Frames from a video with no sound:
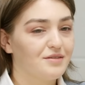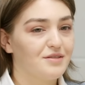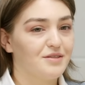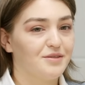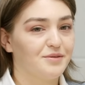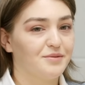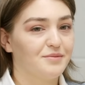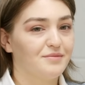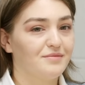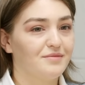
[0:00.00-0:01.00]
So
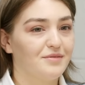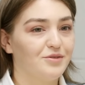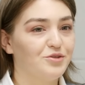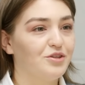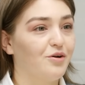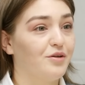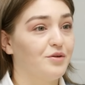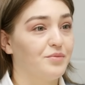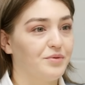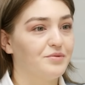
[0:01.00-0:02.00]
usually on
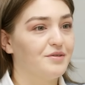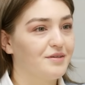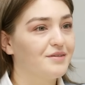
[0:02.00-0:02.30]
the road.